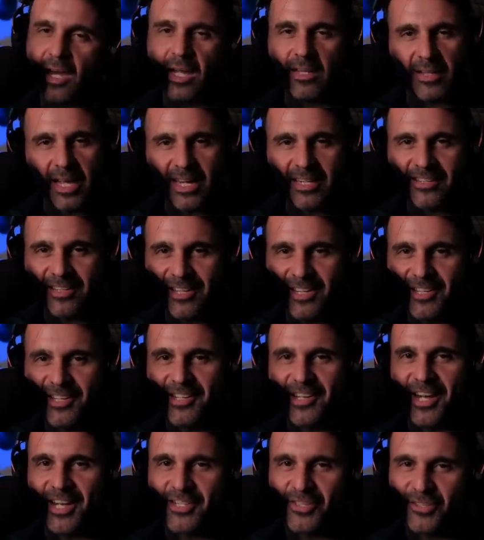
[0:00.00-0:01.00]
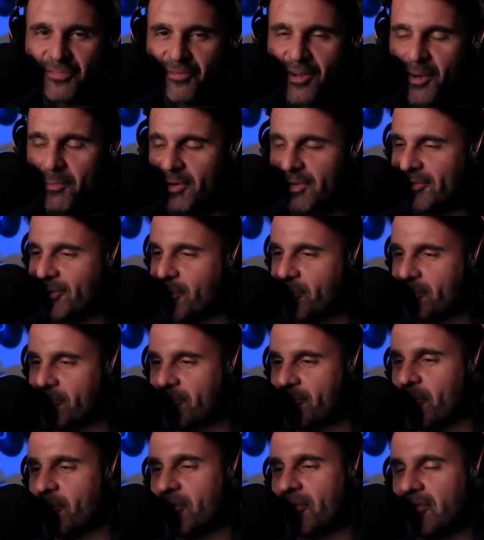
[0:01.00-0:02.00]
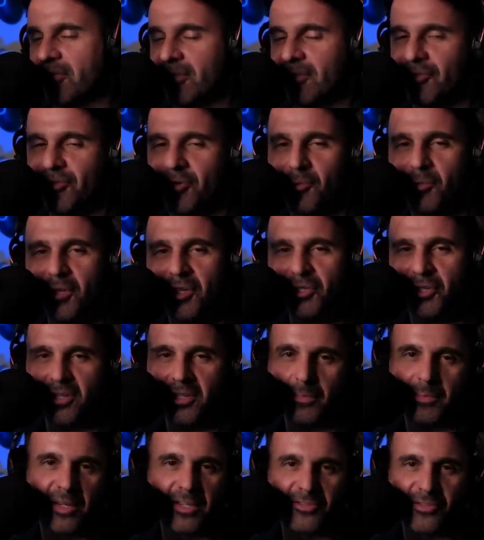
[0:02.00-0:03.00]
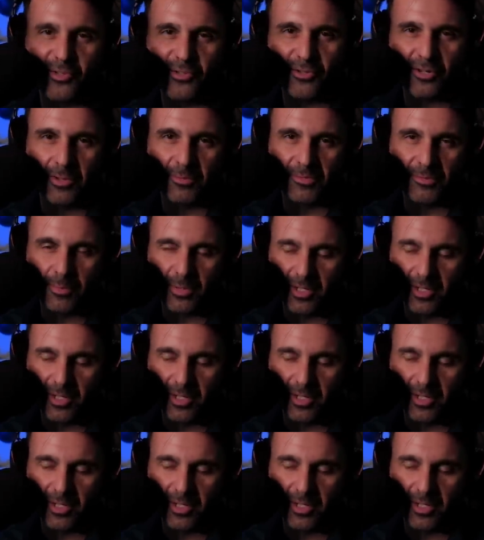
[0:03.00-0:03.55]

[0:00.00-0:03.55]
I liked it. I just found myself focusing so much on the bass and drums.